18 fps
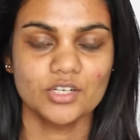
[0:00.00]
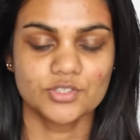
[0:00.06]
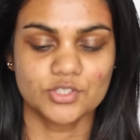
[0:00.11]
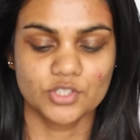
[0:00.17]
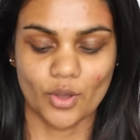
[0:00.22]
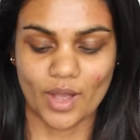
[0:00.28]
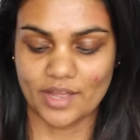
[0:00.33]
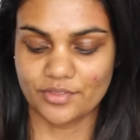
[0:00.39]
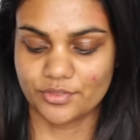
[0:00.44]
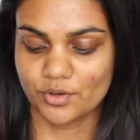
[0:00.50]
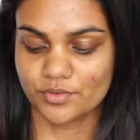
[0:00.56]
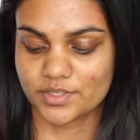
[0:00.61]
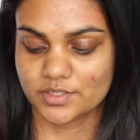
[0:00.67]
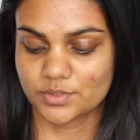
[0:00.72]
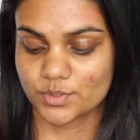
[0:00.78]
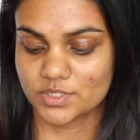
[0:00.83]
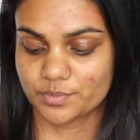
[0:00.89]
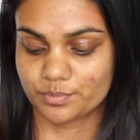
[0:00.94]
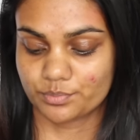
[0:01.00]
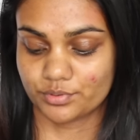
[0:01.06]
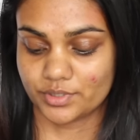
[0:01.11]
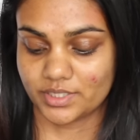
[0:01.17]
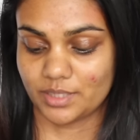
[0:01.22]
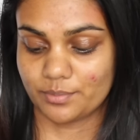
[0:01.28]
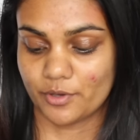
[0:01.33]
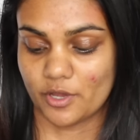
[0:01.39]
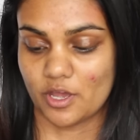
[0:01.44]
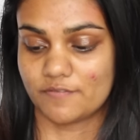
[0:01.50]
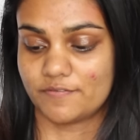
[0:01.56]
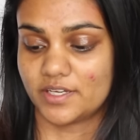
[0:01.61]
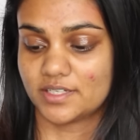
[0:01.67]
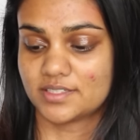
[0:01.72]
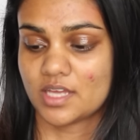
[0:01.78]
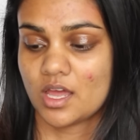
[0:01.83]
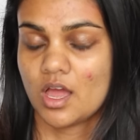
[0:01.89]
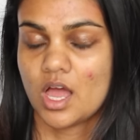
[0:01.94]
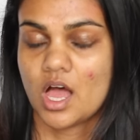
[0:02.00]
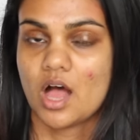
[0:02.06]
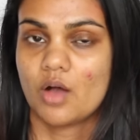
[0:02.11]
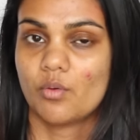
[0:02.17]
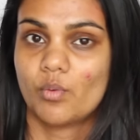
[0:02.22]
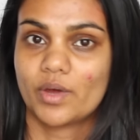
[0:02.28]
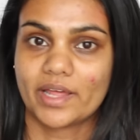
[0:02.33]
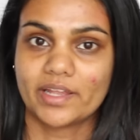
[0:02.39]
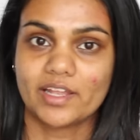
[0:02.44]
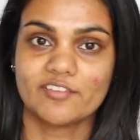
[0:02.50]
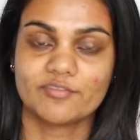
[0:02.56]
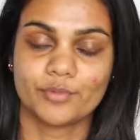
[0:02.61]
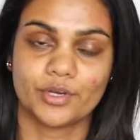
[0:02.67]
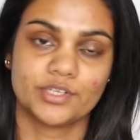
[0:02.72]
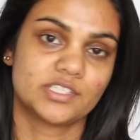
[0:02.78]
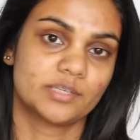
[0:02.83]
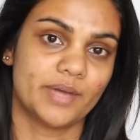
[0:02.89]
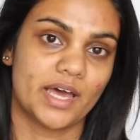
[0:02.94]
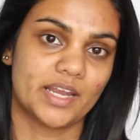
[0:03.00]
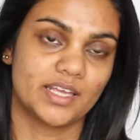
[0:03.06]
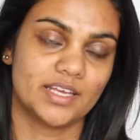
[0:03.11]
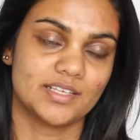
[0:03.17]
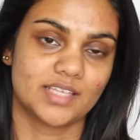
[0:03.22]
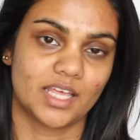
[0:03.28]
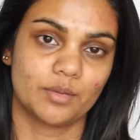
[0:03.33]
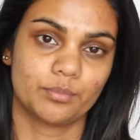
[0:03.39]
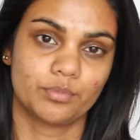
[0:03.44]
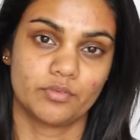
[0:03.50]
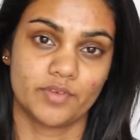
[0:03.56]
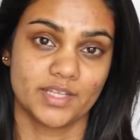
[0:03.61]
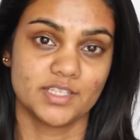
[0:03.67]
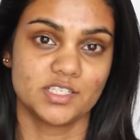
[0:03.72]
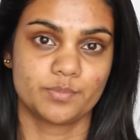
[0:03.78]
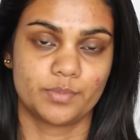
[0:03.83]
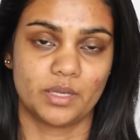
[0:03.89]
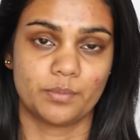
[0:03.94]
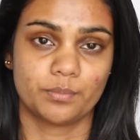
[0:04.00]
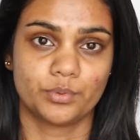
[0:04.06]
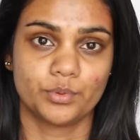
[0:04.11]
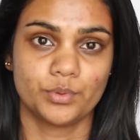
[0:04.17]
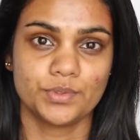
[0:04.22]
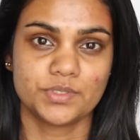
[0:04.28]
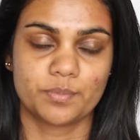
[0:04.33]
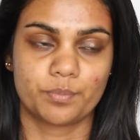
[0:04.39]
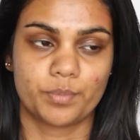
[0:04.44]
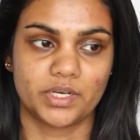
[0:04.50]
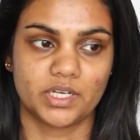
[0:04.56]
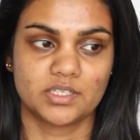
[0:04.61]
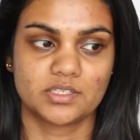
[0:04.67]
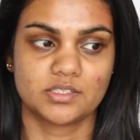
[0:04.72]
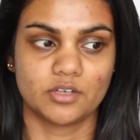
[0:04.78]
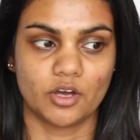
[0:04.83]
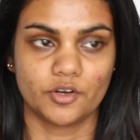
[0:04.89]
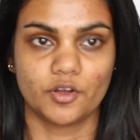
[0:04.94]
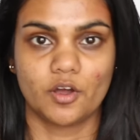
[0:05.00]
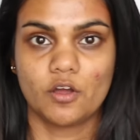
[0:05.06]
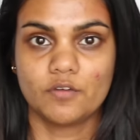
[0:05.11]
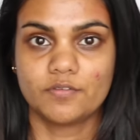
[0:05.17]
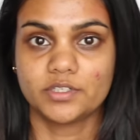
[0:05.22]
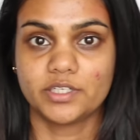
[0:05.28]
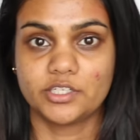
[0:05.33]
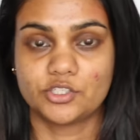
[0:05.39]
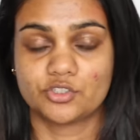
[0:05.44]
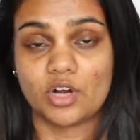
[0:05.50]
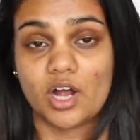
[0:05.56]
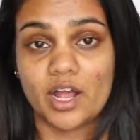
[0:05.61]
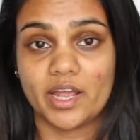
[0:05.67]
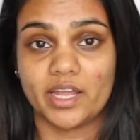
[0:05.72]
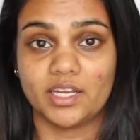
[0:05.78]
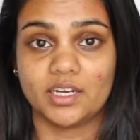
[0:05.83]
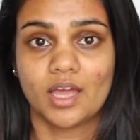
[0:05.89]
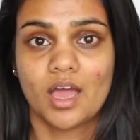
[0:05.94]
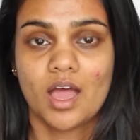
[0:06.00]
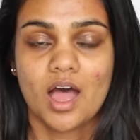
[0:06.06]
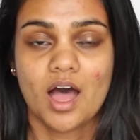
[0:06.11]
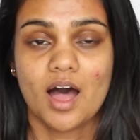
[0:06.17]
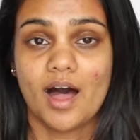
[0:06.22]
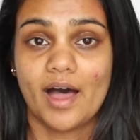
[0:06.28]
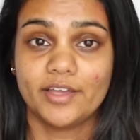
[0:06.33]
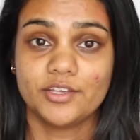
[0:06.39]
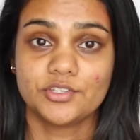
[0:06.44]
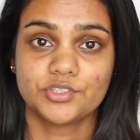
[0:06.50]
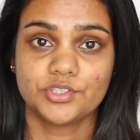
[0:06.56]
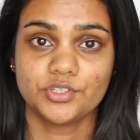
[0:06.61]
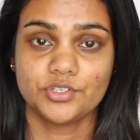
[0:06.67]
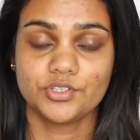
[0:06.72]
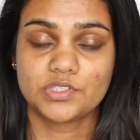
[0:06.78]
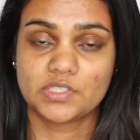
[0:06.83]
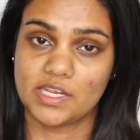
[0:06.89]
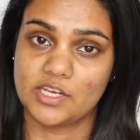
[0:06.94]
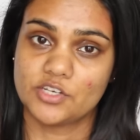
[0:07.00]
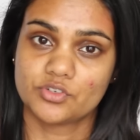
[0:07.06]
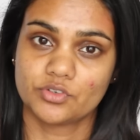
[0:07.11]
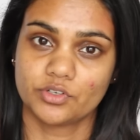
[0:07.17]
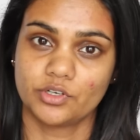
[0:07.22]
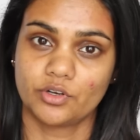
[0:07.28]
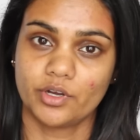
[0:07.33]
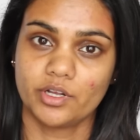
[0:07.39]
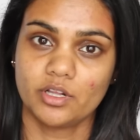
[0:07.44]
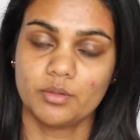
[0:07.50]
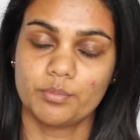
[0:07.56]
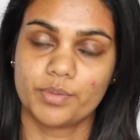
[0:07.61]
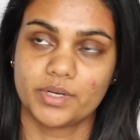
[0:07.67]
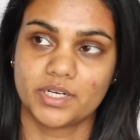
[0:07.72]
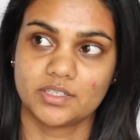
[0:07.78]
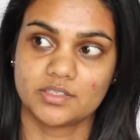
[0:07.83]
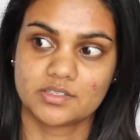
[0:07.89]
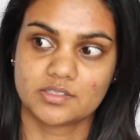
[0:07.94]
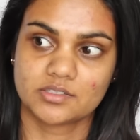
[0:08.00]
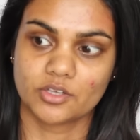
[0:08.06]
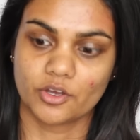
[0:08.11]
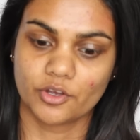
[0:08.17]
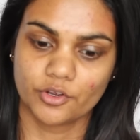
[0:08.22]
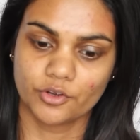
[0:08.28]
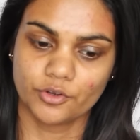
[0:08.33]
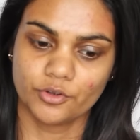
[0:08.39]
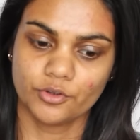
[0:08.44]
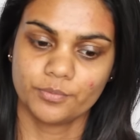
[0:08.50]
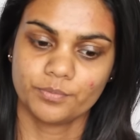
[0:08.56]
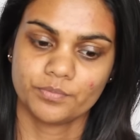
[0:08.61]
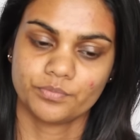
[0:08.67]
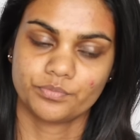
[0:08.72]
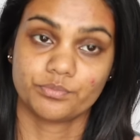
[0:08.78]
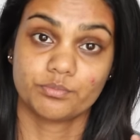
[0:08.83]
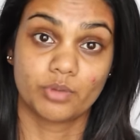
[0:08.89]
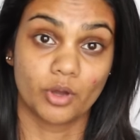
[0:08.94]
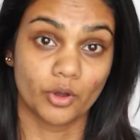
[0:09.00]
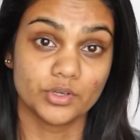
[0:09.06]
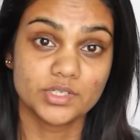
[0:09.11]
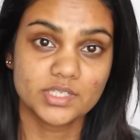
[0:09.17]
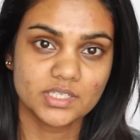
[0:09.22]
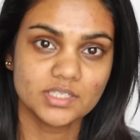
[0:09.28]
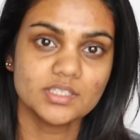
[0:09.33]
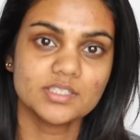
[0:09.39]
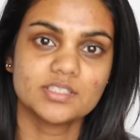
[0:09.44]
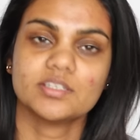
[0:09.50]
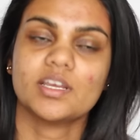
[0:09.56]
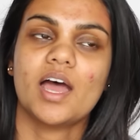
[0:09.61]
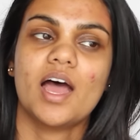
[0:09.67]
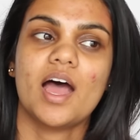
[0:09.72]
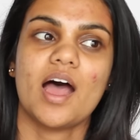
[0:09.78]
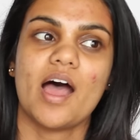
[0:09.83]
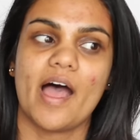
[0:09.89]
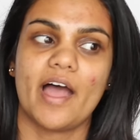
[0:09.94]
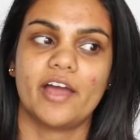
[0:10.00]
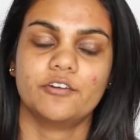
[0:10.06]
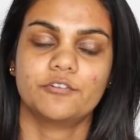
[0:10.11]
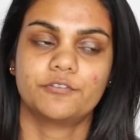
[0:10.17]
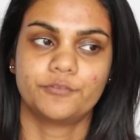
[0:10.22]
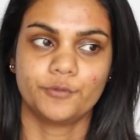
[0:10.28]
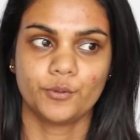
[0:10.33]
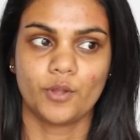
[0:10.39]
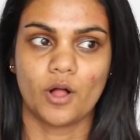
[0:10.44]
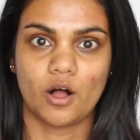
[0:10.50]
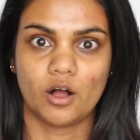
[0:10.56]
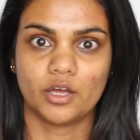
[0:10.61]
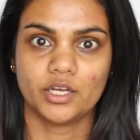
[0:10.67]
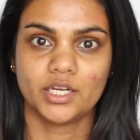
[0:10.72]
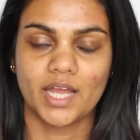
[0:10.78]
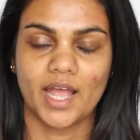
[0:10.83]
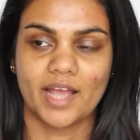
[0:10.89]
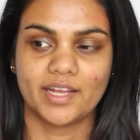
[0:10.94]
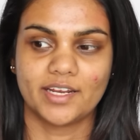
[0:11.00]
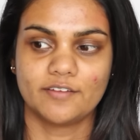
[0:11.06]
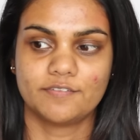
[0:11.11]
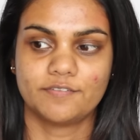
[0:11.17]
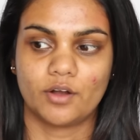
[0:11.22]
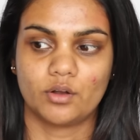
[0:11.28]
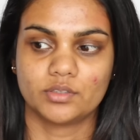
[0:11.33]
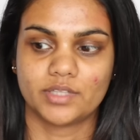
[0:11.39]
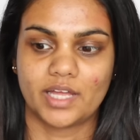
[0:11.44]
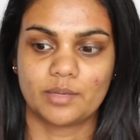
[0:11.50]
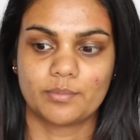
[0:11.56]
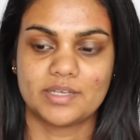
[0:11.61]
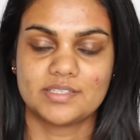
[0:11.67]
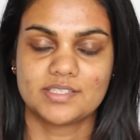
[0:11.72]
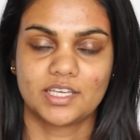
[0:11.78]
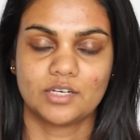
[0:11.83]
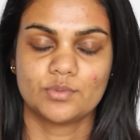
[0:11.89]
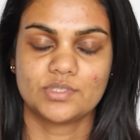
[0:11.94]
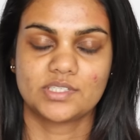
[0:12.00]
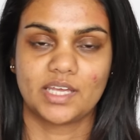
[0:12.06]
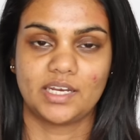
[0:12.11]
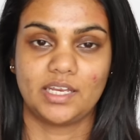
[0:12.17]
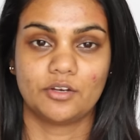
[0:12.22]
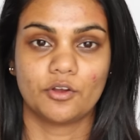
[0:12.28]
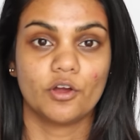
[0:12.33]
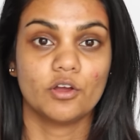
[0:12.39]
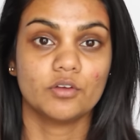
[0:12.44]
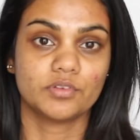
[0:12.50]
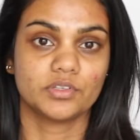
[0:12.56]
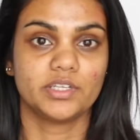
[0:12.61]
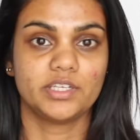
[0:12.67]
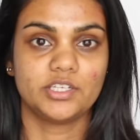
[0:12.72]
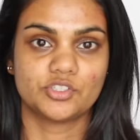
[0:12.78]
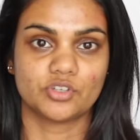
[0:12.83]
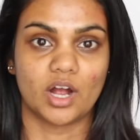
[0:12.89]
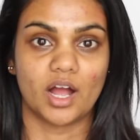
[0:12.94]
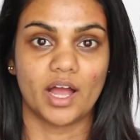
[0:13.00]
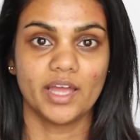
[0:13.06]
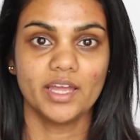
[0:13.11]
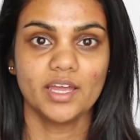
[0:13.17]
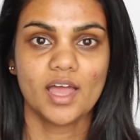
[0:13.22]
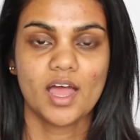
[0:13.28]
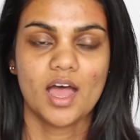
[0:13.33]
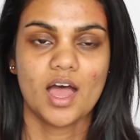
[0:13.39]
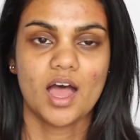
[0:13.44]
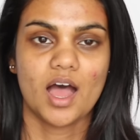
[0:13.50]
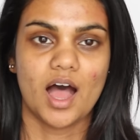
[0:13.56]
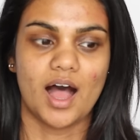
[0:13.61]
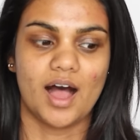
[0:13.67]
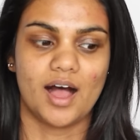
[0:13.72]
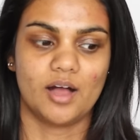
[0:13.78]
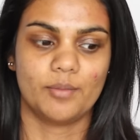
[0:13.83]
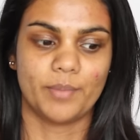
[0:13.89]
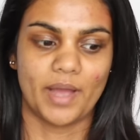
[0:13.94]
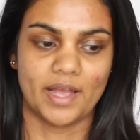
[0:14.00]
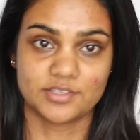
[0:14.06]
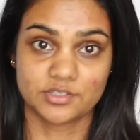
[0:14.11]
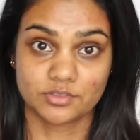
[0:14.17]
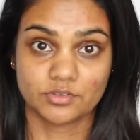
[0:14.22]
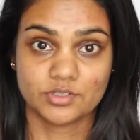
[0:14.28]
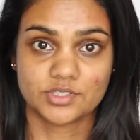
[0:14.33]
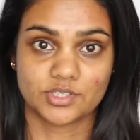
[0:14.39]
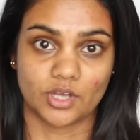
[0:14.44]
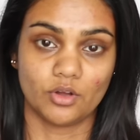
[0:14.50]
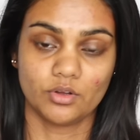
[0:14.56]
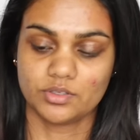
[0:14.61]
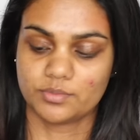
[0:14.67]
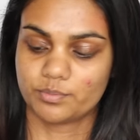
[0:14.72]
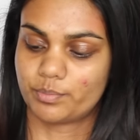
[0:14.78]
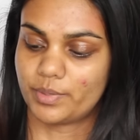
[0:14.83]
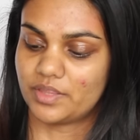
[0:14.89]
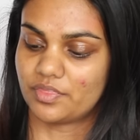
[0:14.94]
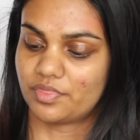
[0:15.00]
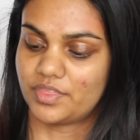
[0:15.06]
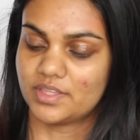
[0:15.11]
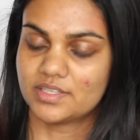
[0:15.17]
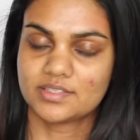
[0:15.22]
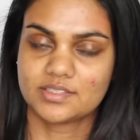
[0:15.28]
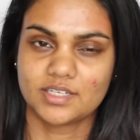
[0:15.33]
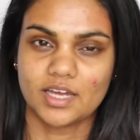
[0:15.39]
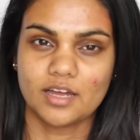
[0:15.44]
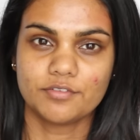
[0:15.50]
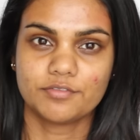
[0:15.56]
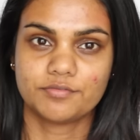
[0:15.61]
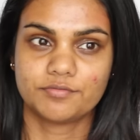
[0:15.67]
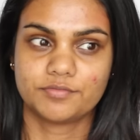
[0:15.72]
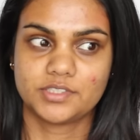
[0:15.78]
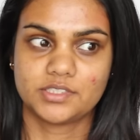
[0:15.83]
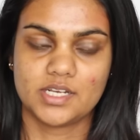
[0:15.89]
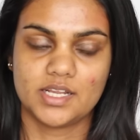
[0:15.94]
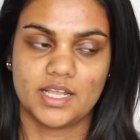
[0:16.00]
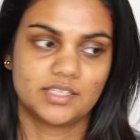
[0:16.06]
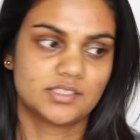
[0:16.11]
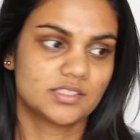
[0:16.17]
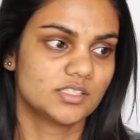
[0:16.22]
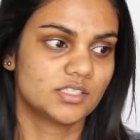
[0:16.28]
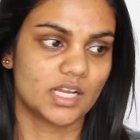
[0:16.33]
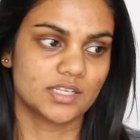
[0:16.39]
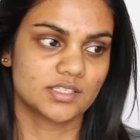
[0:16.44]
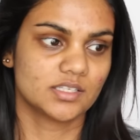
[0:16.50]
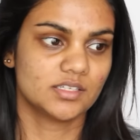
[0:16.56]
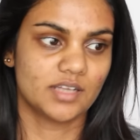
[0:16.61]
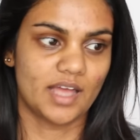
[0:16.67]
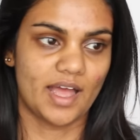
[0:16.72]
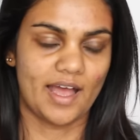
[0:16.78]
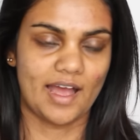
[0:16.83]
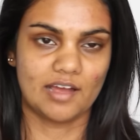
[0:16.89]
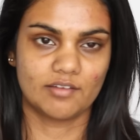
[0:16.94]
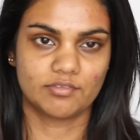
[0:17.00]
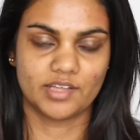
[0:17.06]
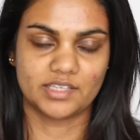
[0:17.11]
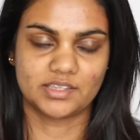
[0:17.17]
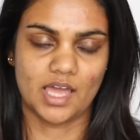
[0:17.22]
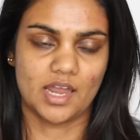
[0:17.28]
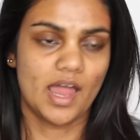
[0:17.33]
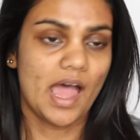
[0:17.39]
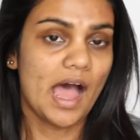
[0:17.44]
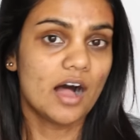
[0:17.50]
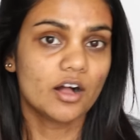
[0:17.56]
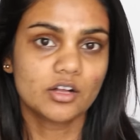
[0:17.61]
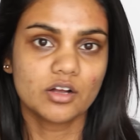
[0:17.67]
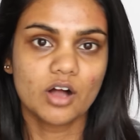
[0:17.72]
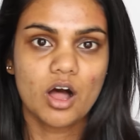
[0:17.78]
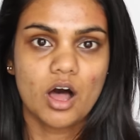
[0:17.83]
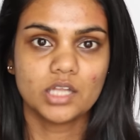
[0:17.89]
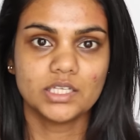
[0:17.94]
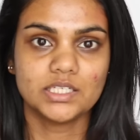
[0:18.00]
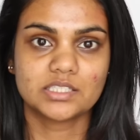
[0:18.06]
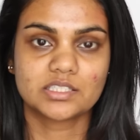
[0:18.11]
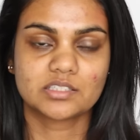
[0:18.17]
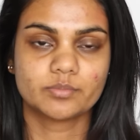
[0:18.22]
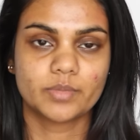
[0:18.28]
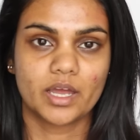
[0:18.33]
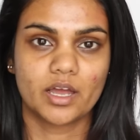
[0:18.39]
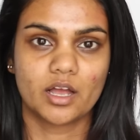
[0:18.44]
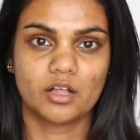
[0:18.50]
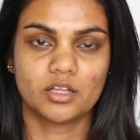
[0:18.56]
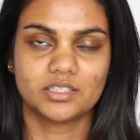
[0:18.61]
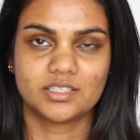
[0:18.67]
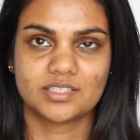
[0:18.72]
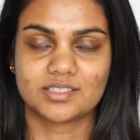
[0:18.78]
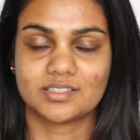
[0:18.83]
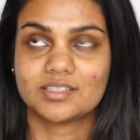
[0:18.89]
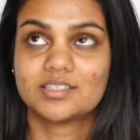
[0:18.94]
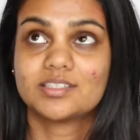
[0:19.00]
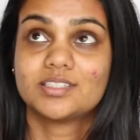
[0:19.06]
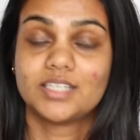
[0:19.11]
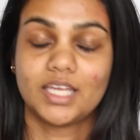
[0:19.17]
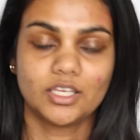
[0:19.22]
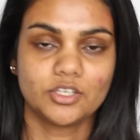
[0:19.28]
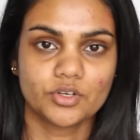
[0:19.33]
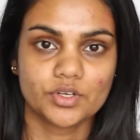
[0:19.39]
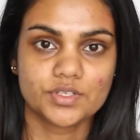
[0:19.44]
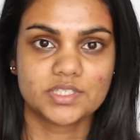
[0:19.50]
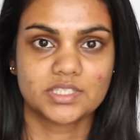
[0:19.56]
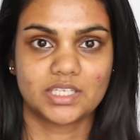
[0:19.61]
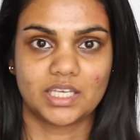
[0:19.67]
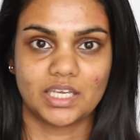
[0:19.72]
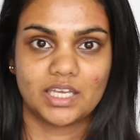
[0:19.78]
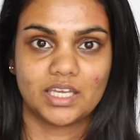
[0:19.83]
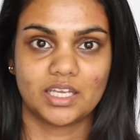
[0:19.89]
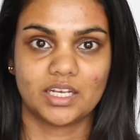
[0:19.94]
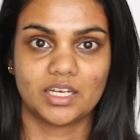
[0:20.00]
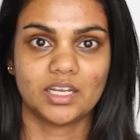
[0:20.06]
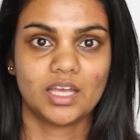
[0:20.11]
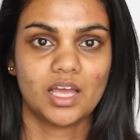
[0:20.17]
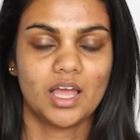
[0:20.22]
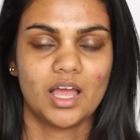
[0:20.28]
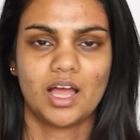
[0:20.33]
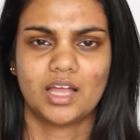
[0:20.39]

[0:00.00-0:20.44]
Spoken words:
So I thought this was pretty perfect. What I love most about it is that it prevents pimples, but it's not overly drying. I used to use tea tree oil, but it's so potent and full on, and I felt like my skin was getting overly dry as a result. But this stuff, it doesn't have like that alcoholy smell, it doesn't sting your skin.